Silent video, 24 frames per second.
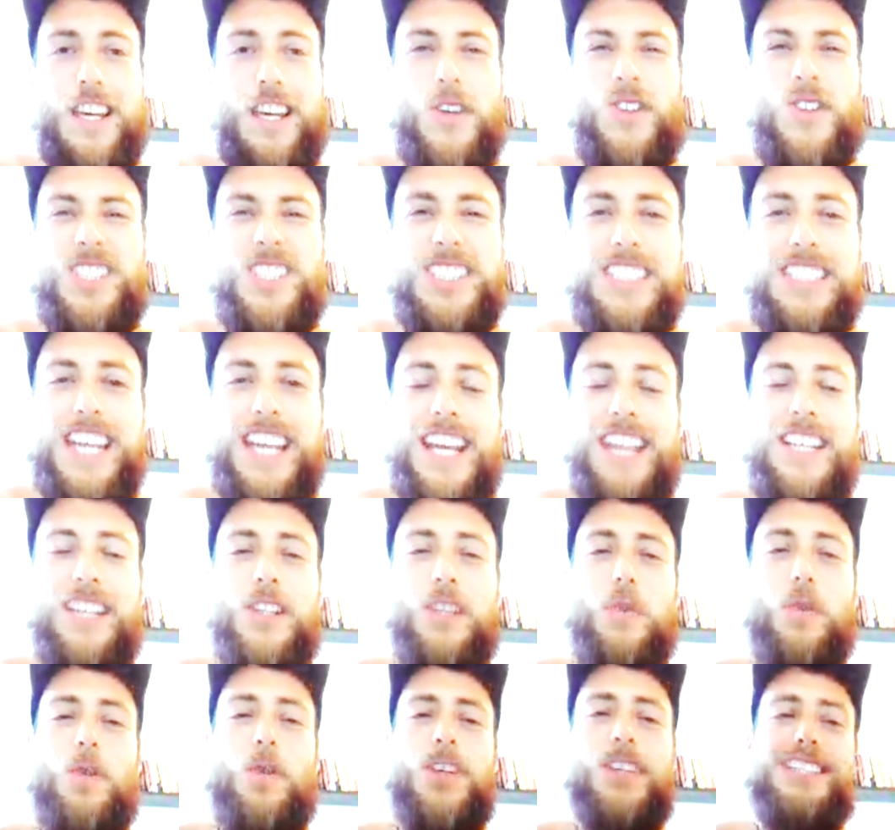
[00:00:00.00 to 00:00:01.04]
He was
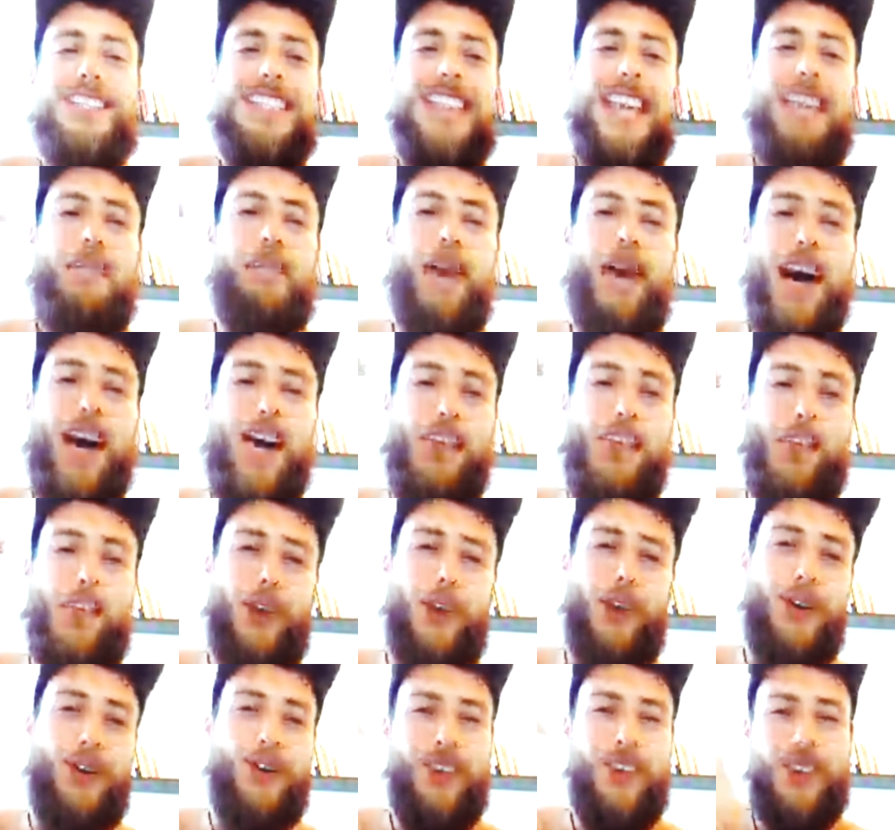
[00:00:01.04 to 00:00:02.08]
saying the word
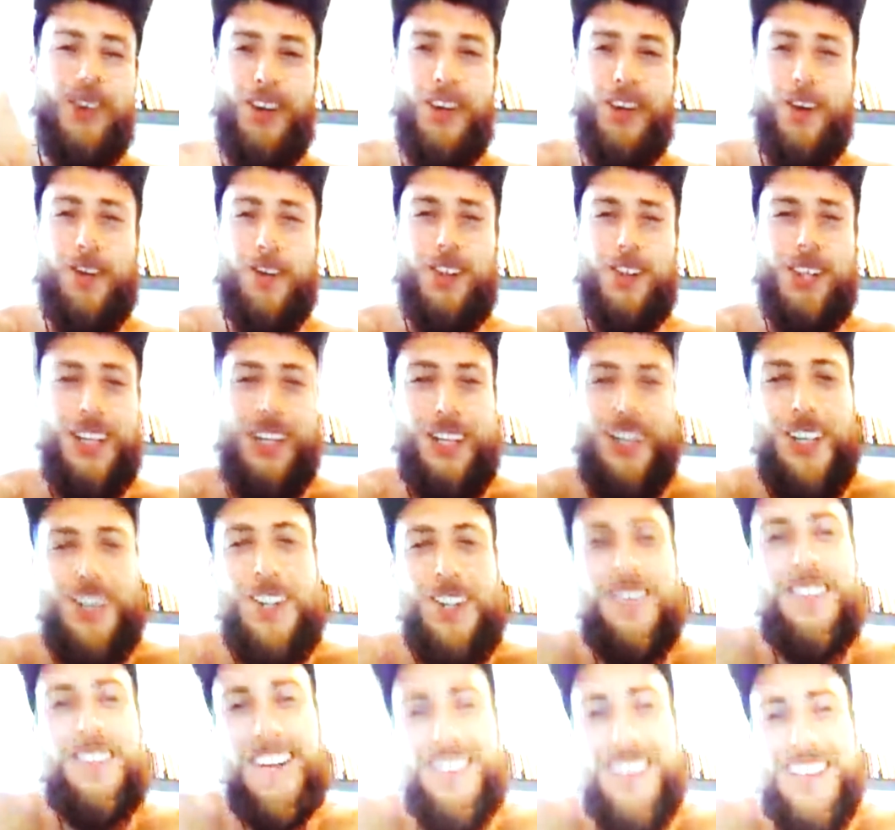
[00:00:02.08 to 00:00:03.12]
temazo over and
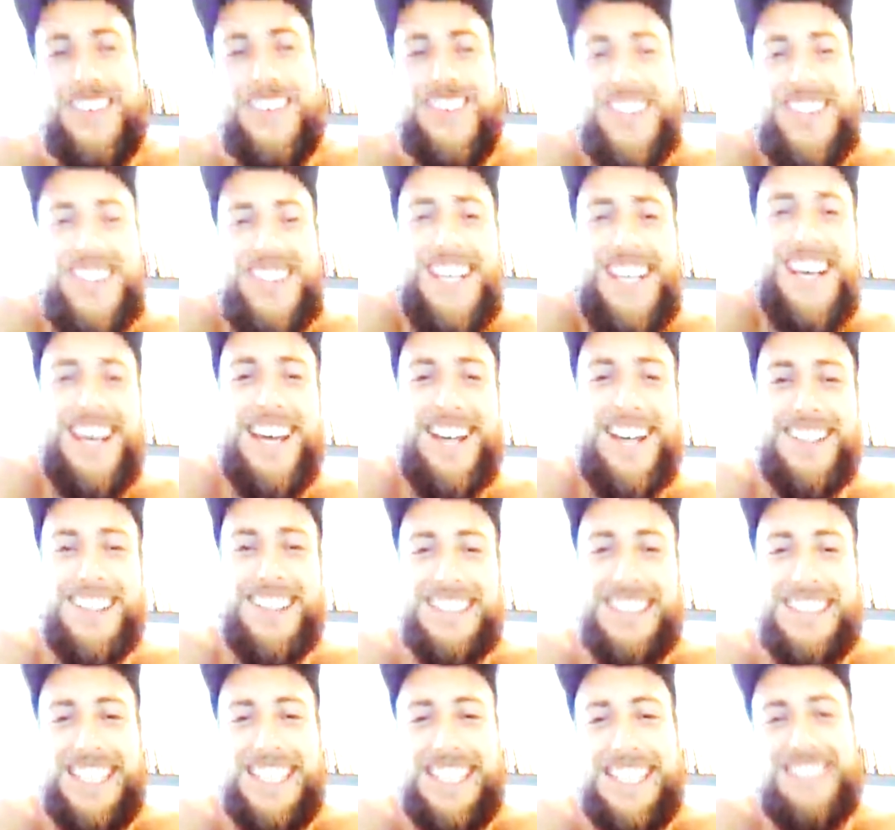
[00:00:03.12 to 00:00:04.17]
over, and I'm like, what the
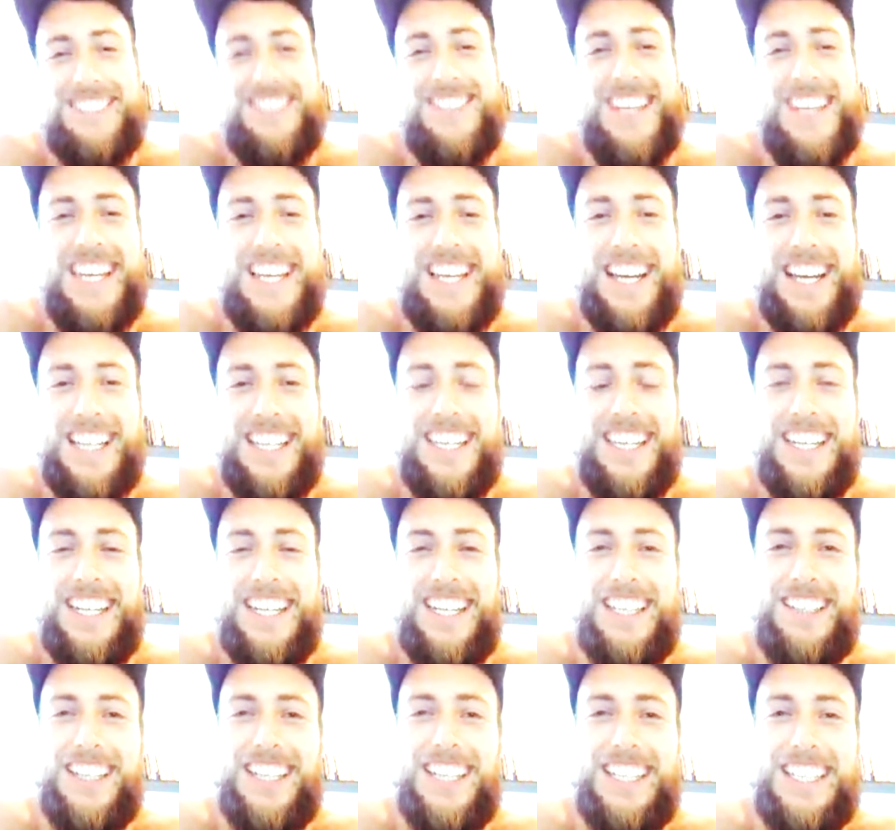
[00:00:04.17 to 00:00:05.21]
hell is this, man? I
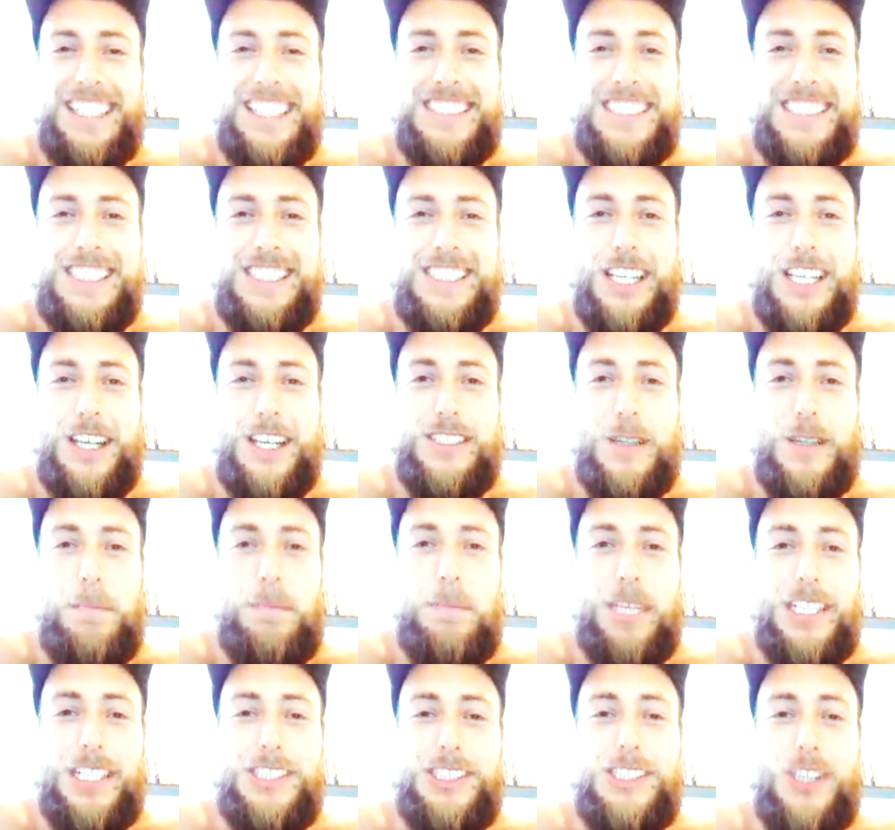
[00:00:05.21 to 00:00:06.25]
get it, like it's
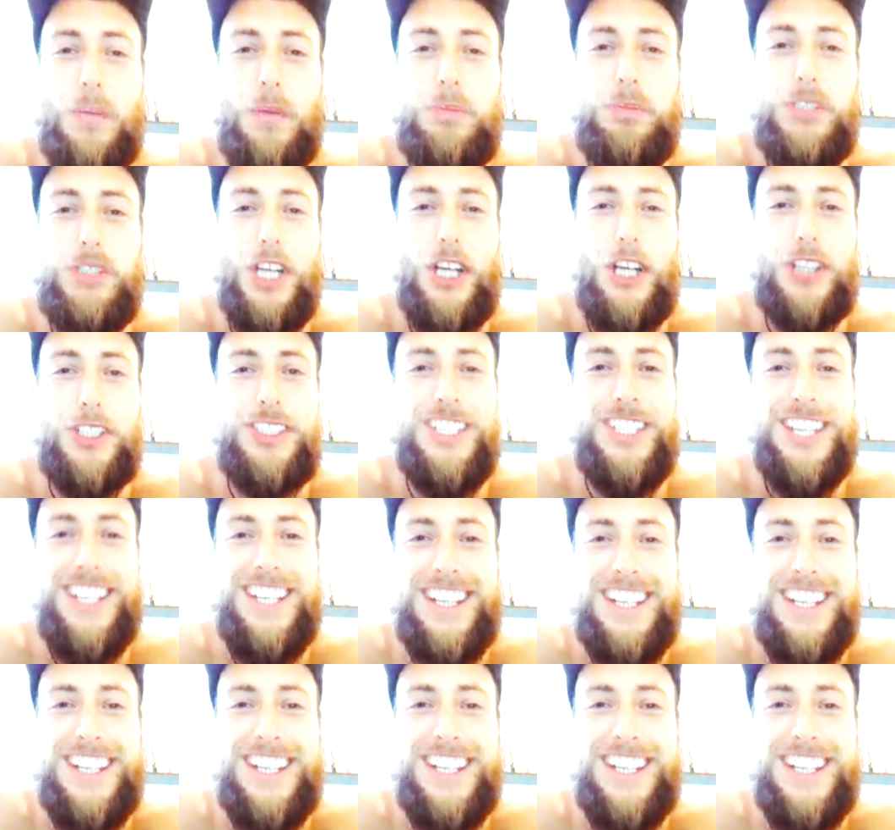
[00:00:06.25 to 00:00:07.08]
a big subject.